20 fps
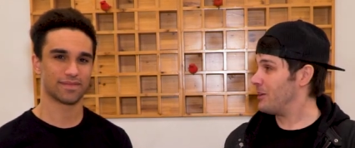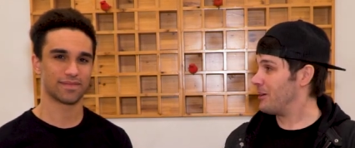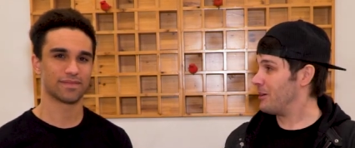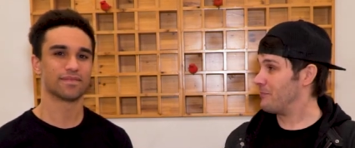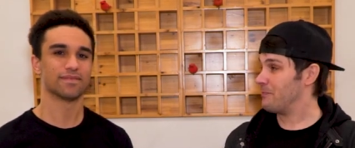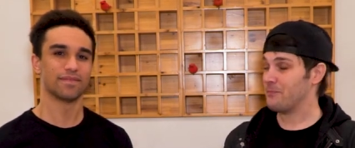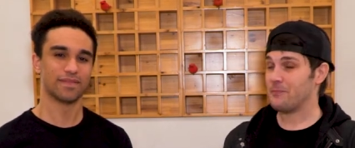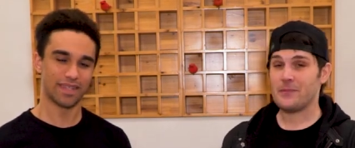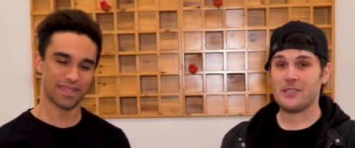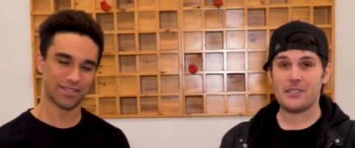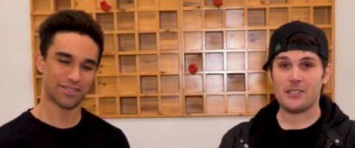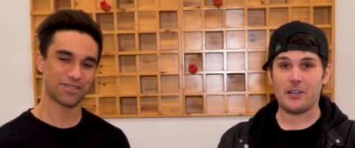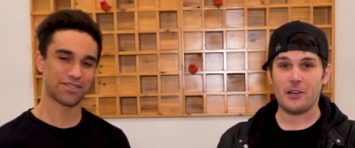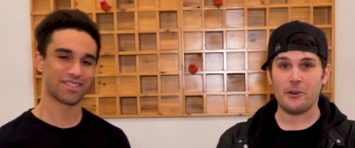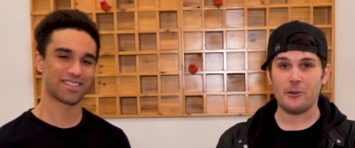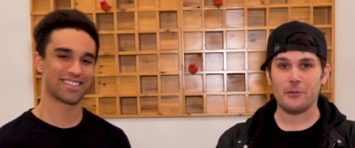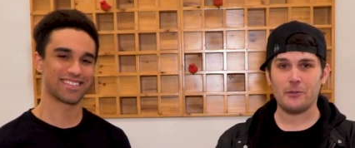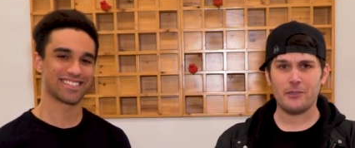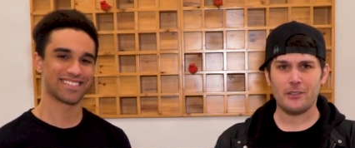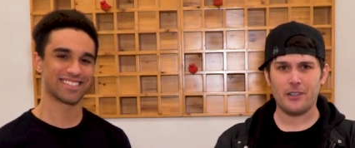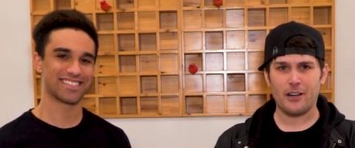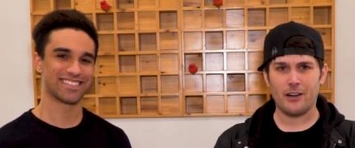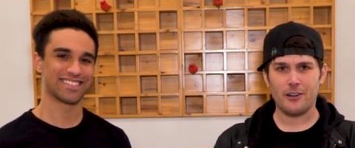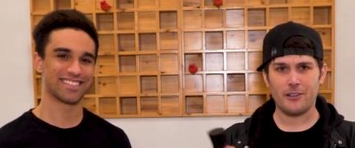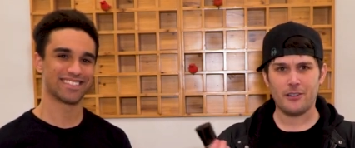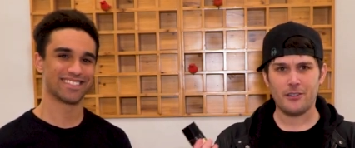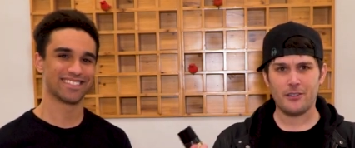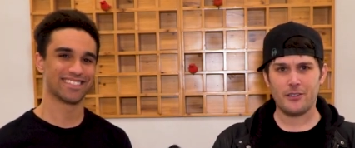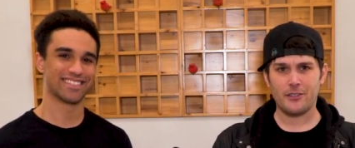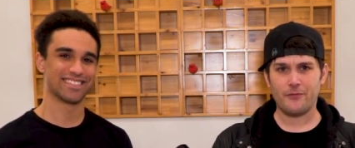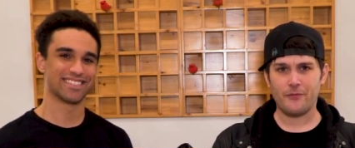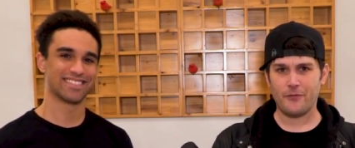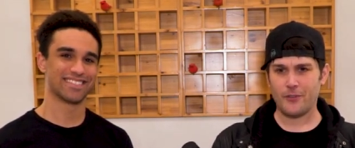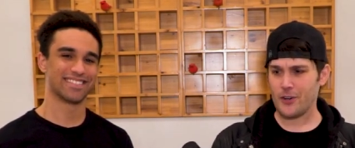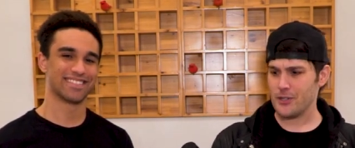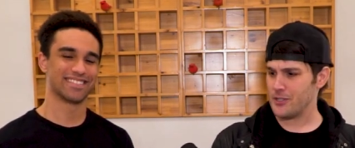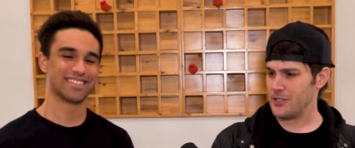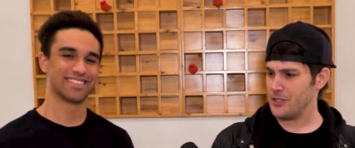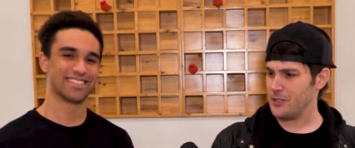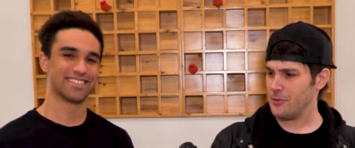Speaker 1: wear them. Yes. So our
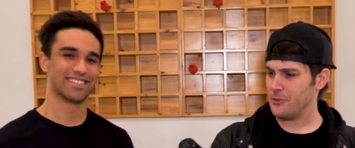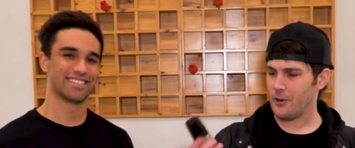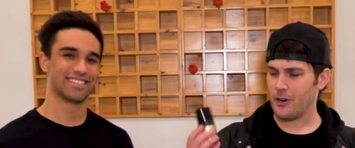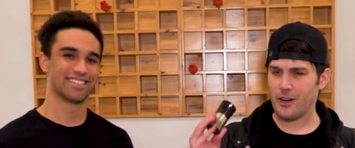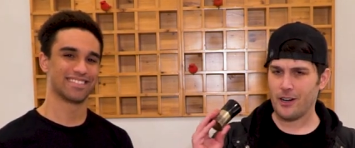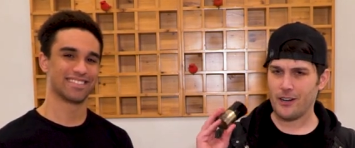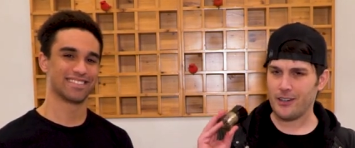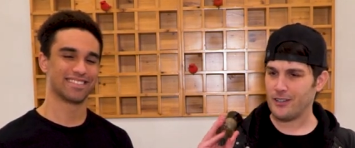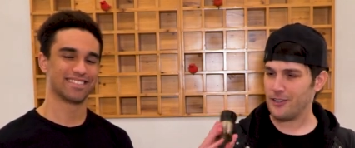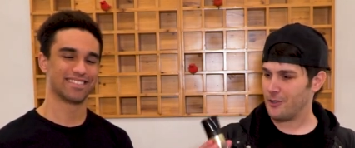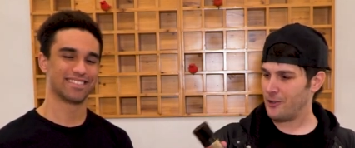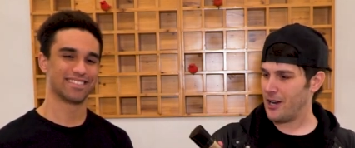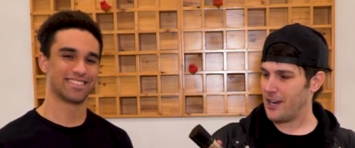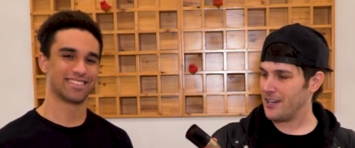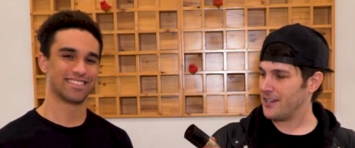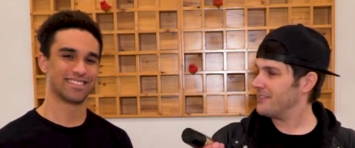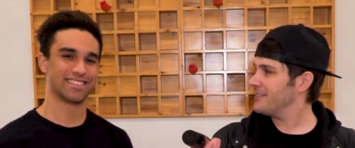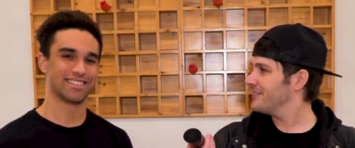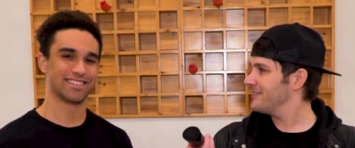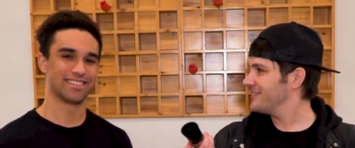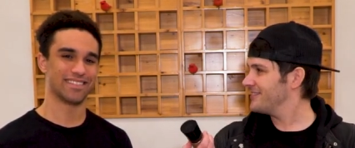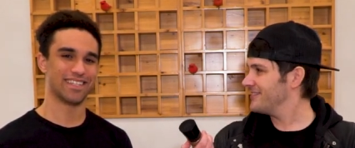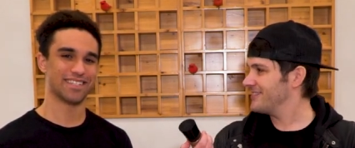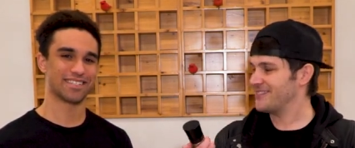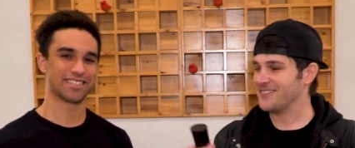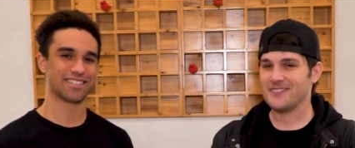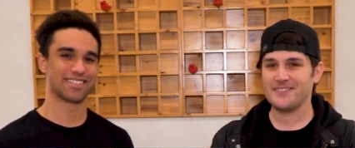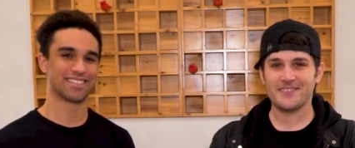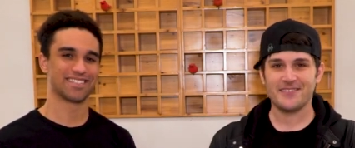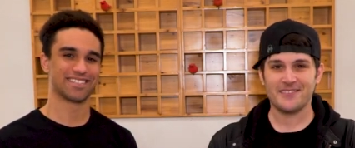first two are great. Yes.